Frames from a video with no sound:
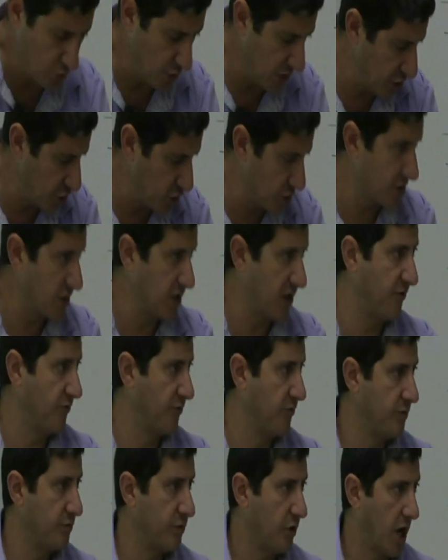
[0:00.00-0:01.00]
region of
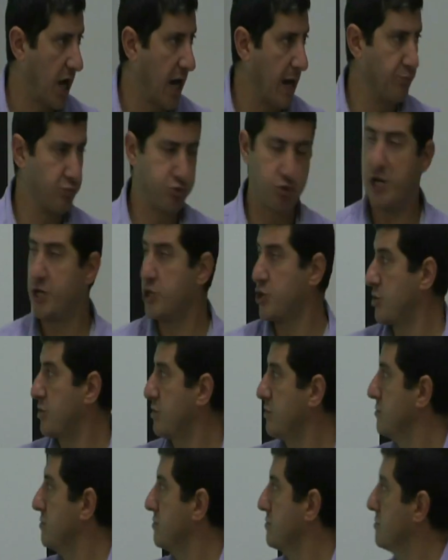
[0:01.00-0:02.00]
high pressure,
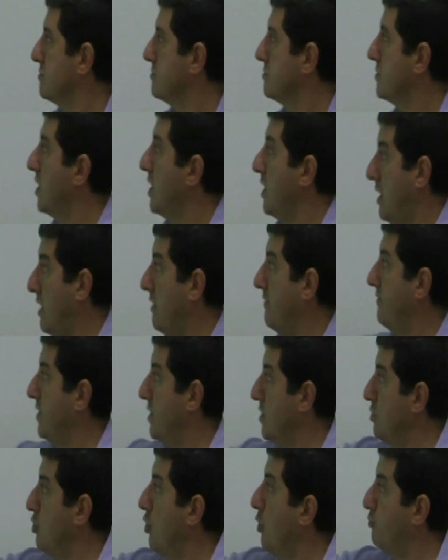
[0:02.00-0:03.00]
uh, of uh,
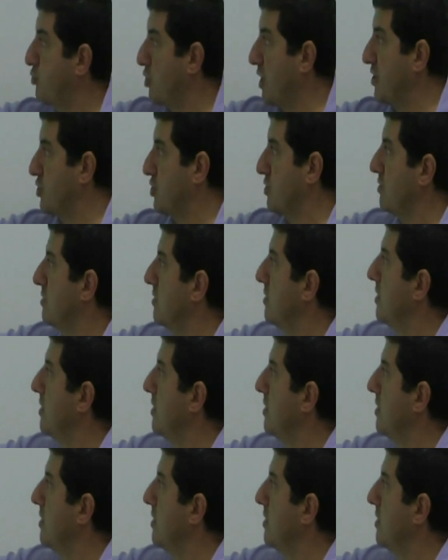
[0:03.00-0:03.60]
low pressure.